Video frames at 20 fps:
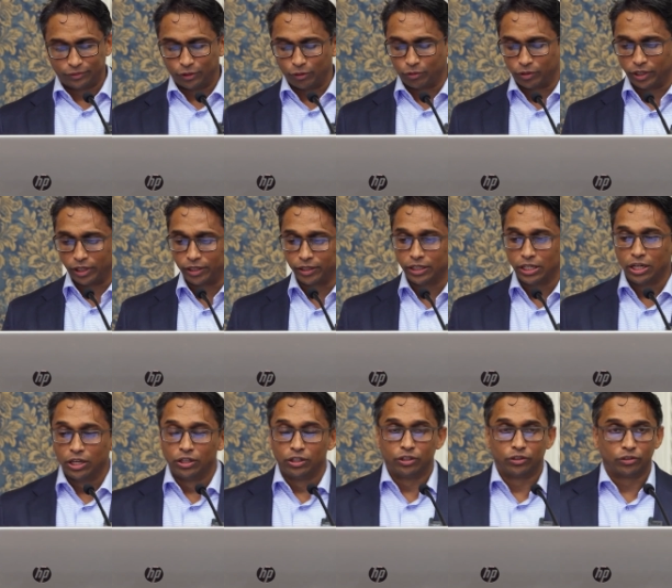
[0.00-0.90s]
okay?
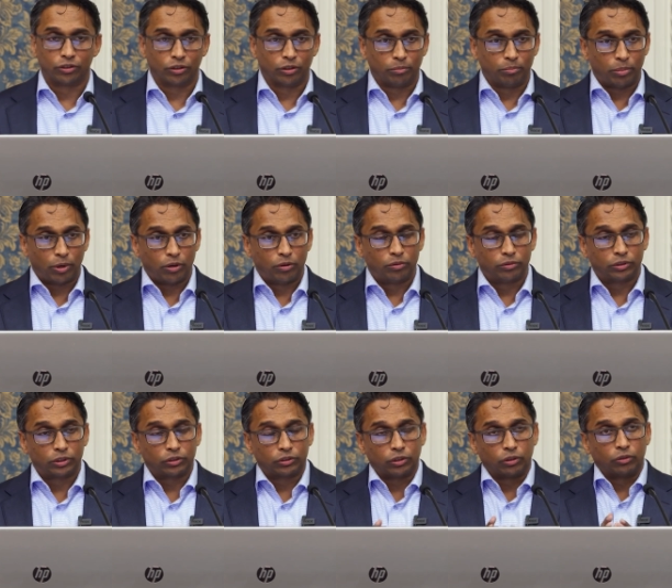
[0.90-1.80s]
So the
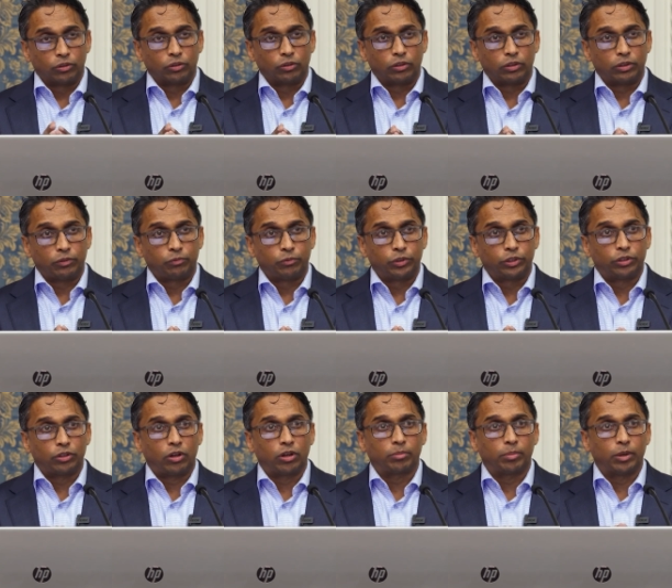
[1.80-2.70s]
bones, so if we
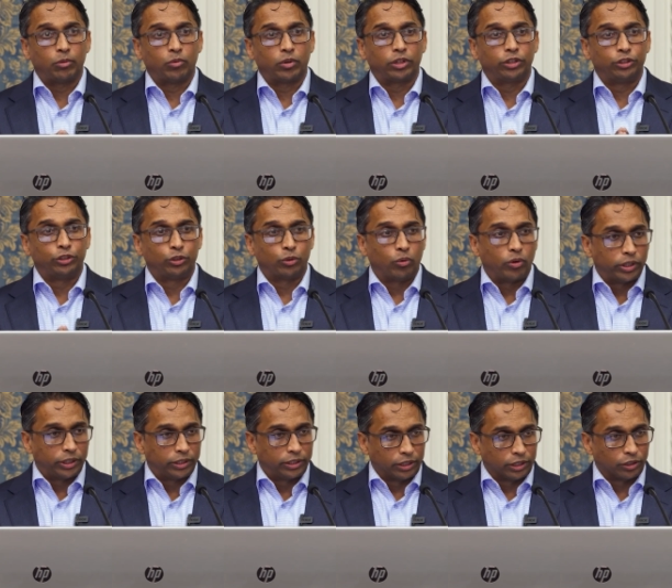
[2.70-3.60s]
talk about what a
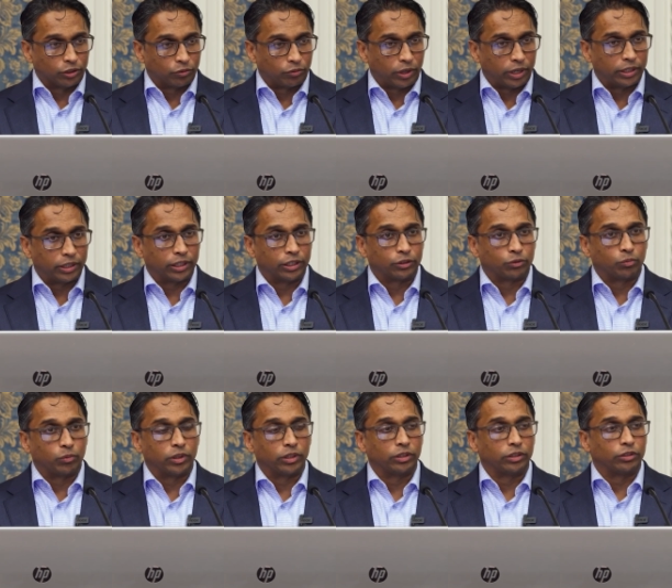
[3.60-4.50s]
joint is, right, it's
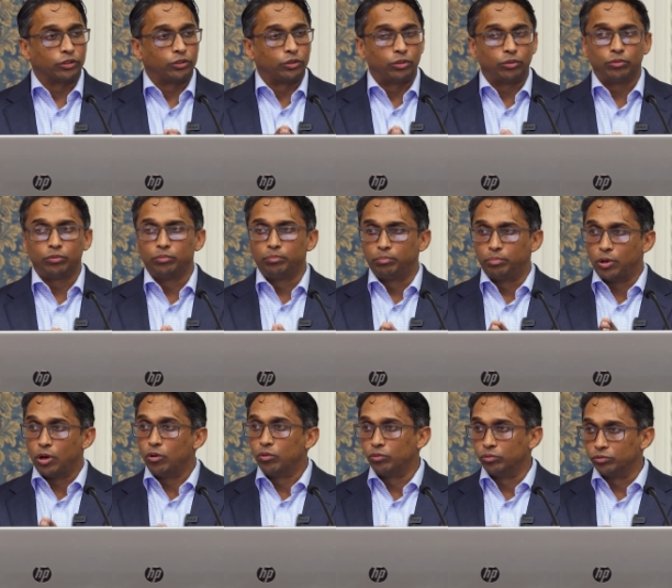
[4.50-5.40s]
where the 2
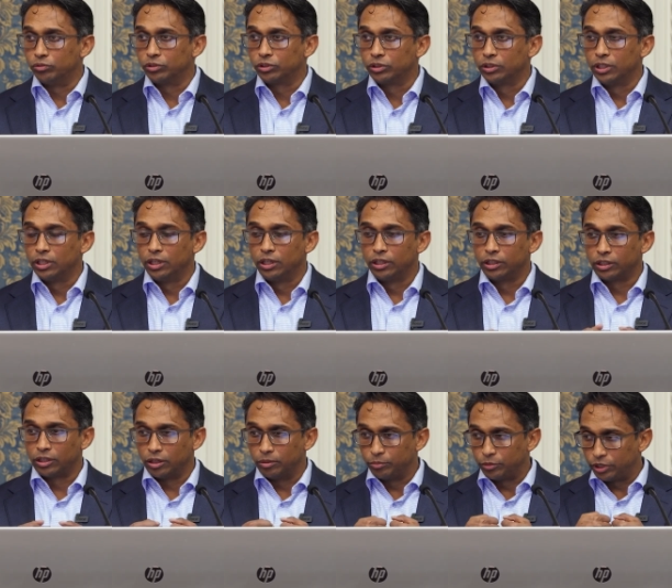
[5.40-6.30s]
bones
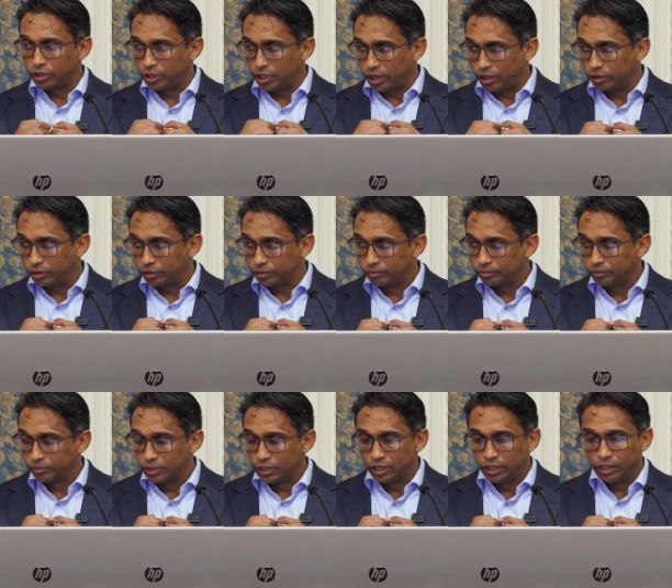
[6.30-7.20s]
come together
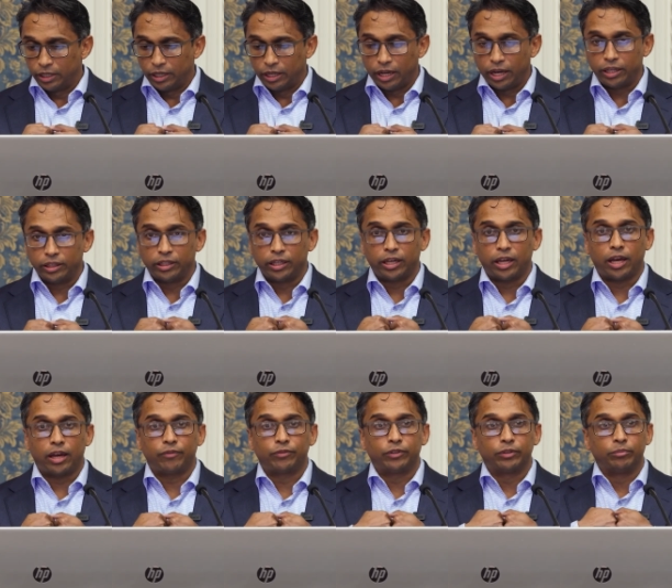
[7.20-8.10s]
and they
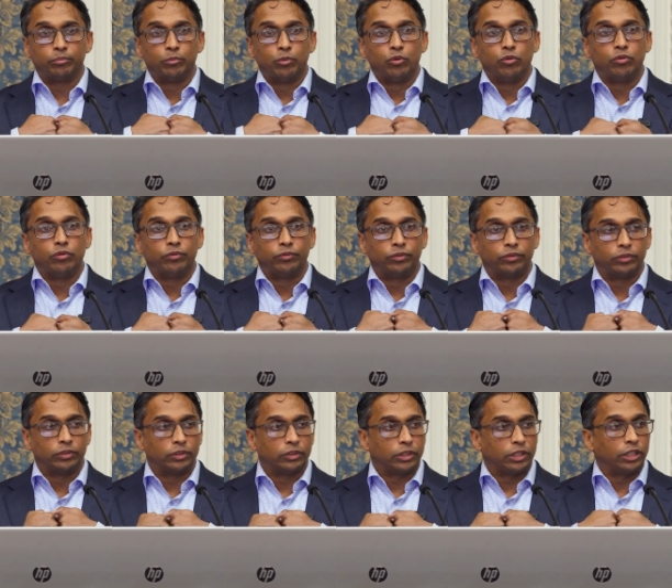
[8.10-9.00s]
have to move
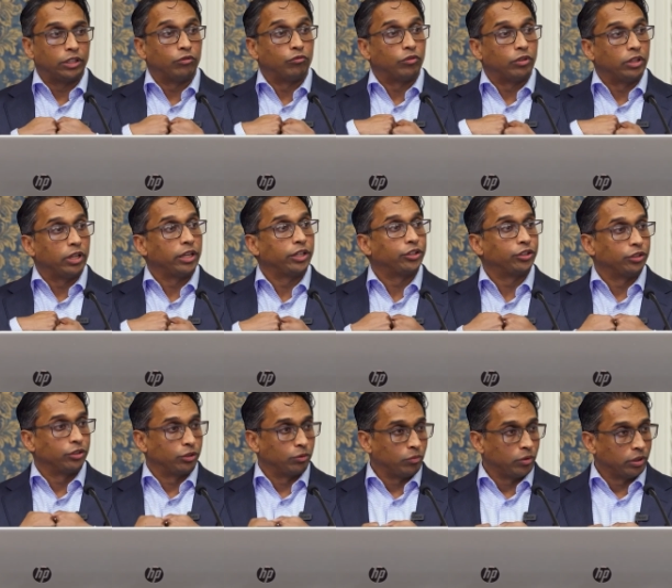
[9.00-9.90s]
in
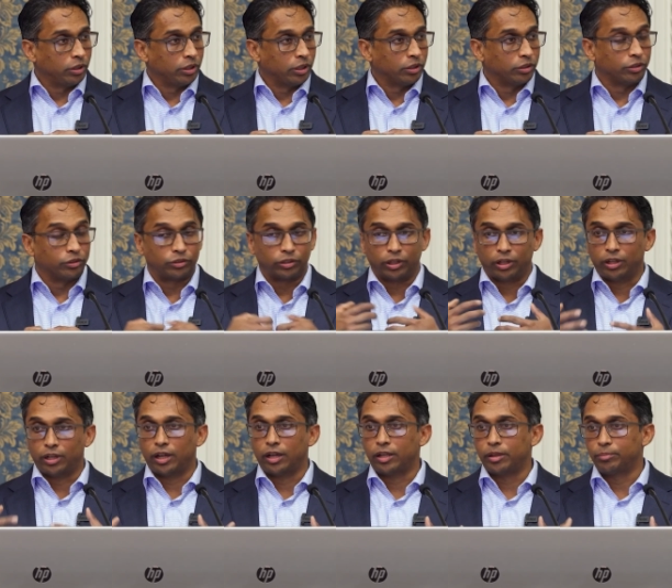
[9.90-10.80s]
relation to one another to
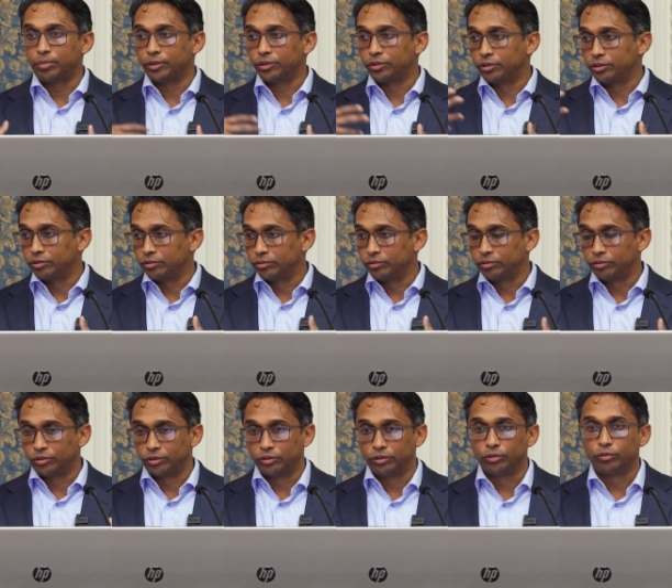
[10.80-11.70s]
help us to
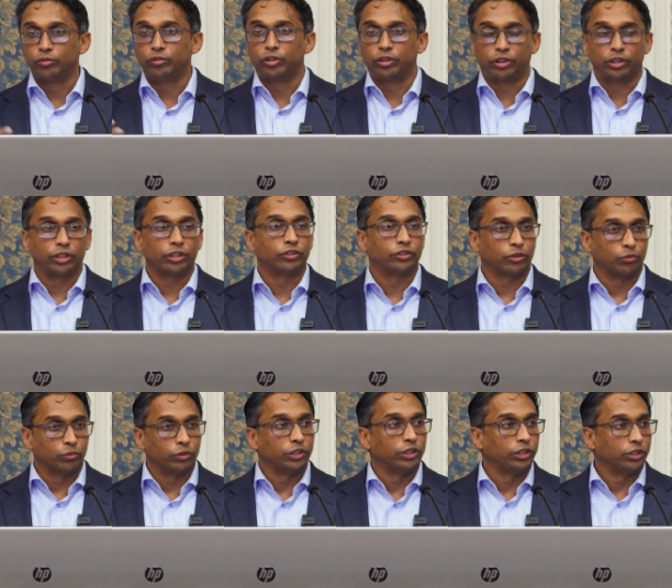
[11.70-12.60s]
do the things that
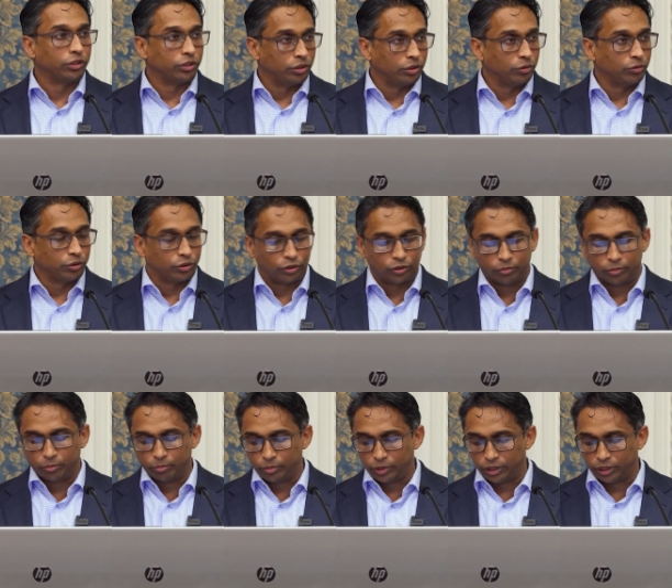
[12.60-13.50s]
we need to do as
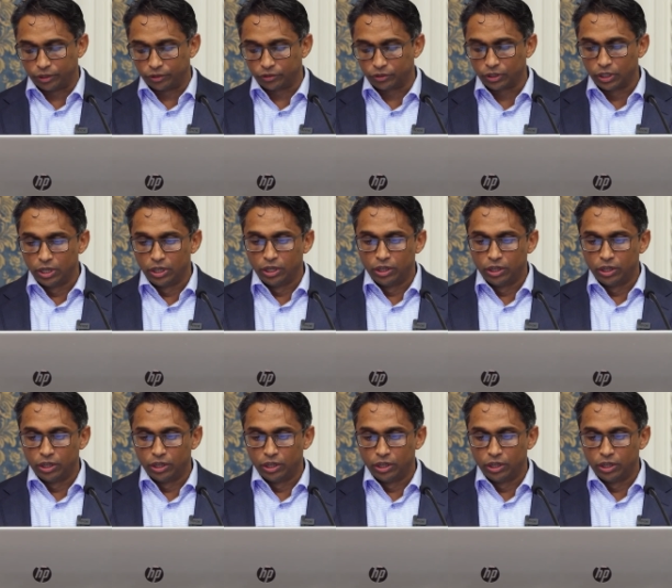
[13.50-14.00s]
human beings.